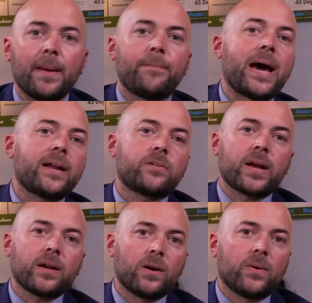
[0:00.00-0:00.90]
Pat
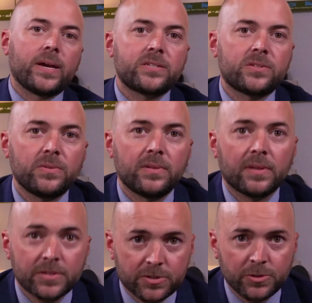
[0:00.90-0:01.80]
Greco, a
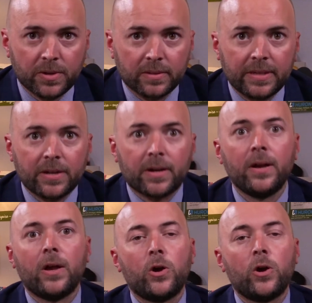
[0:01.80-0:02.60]
student leader